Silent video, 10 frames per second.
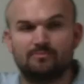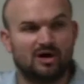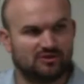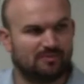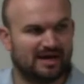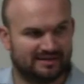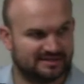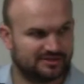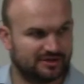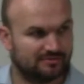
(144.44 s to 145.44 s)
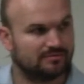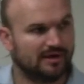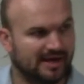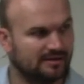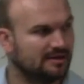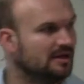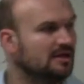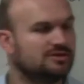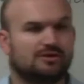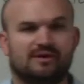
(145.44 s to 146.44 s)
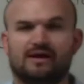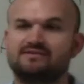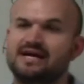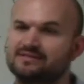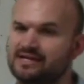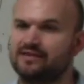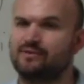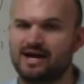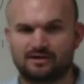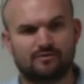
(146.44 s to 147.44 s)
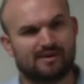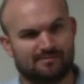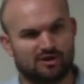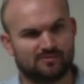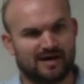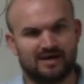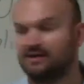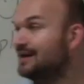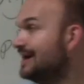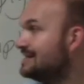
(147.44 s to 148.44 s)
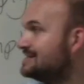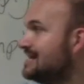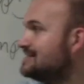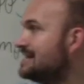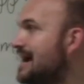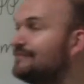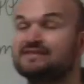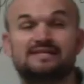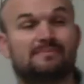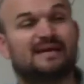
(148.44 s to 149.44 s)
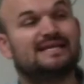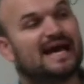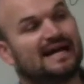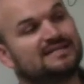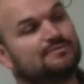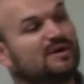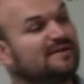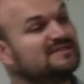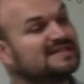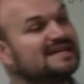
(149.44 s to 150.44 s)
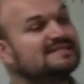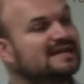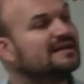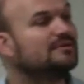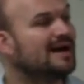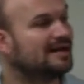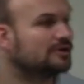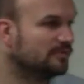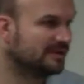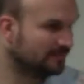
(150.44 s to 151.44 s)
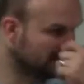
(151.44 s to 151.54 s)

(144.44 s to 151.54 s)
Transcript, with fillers: multiplying these two, right? So whatever's outside the radical, we can multiply. And since they have the same index, whatever's inside the radical, we can